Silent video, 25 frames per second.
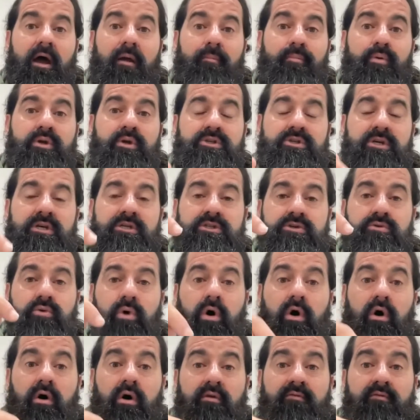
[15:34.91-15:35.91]
I appreciate
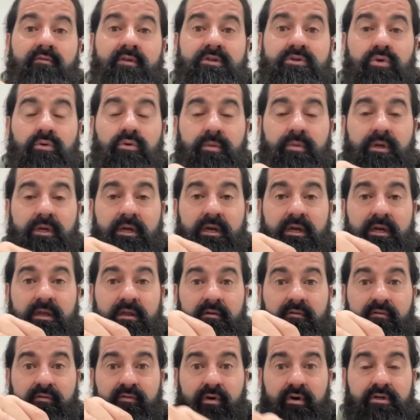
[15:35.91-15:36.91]
you. All of this will be
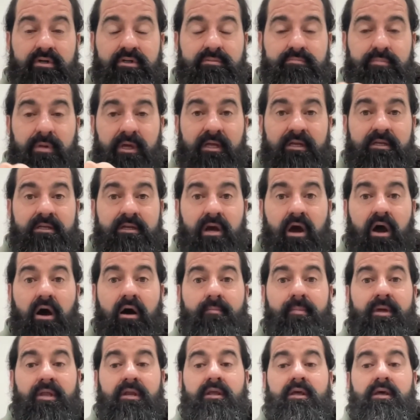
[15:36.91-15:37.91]
in the first pinned
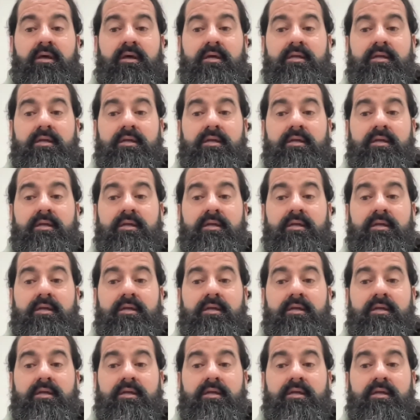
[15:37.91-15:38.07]
comment